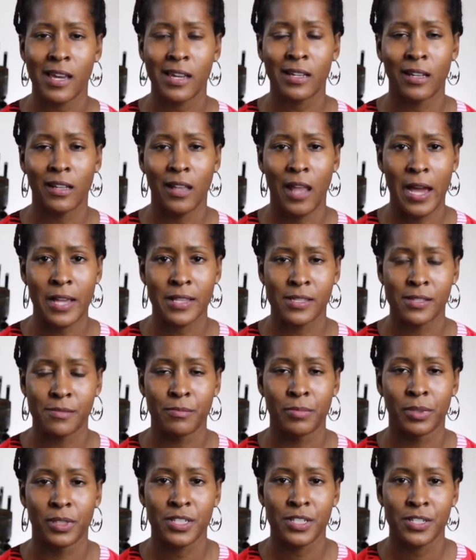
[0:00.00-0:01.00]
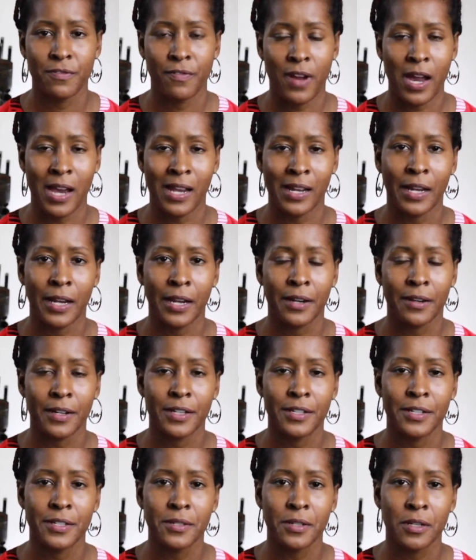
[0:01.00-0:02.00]
take a lot to bleach fine hair
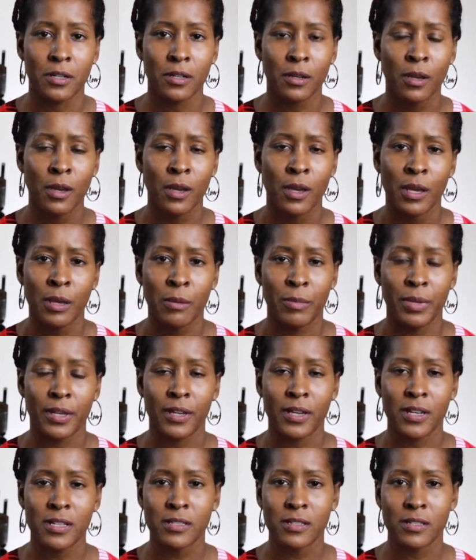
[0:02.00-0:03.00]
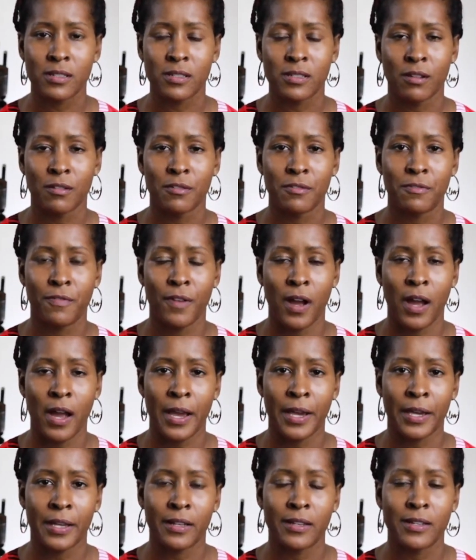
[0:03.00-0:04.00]
either. Because it's so
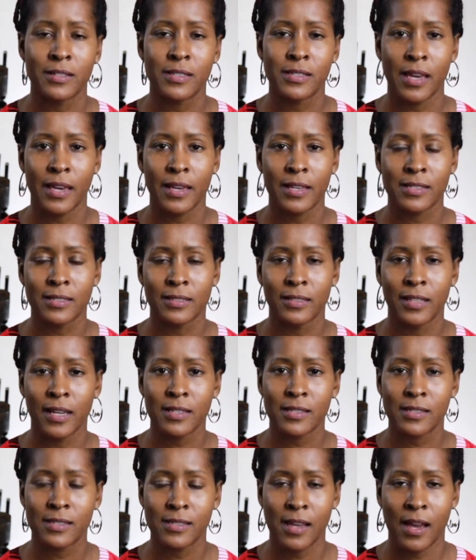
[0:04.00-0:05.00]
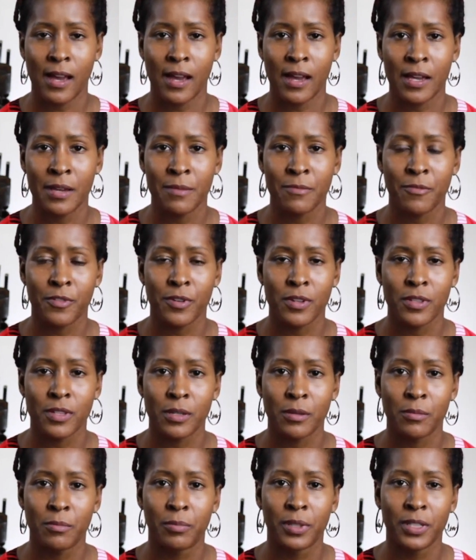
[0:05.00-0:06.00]
fine, it takes less time for
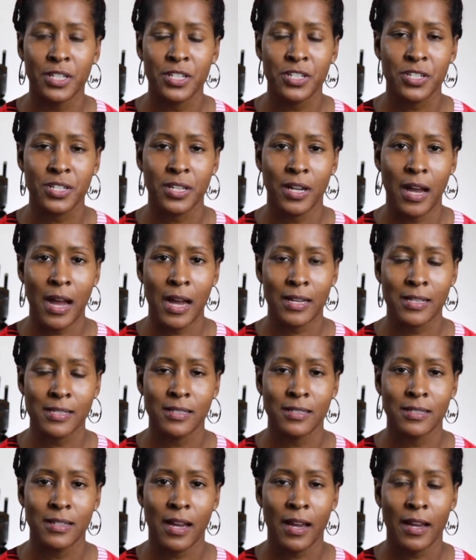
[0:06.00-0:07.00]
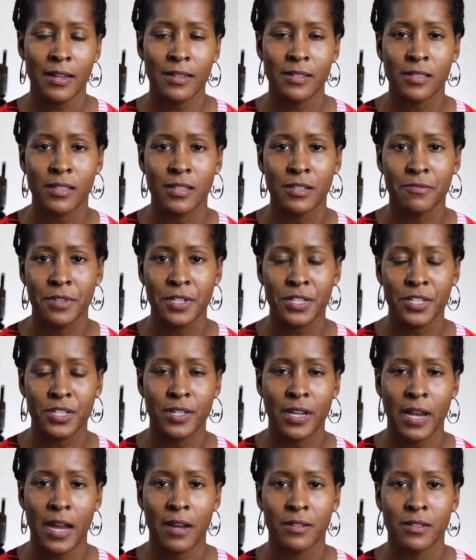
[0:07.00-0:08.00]
the bleach to oxidize and reach
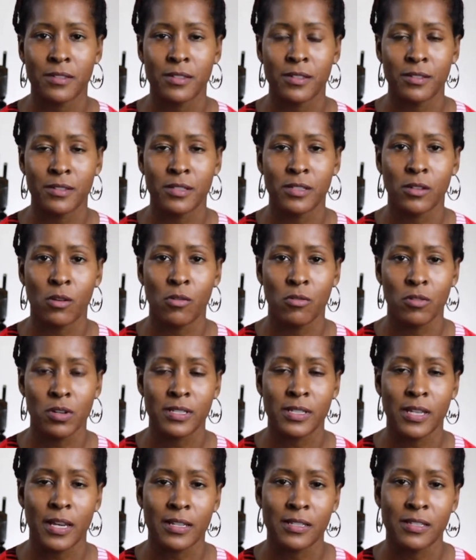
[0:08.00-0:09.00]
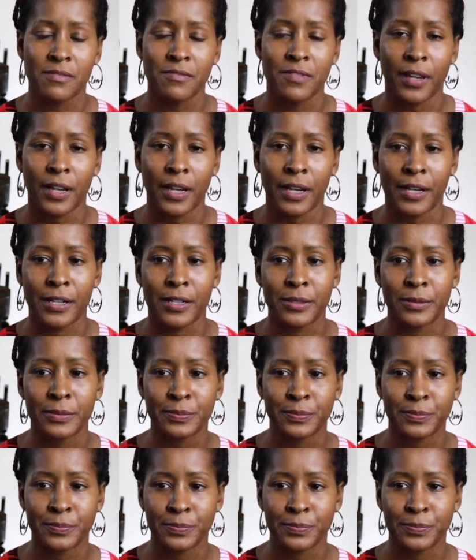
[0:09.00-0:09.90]
down into the cortex of the hair.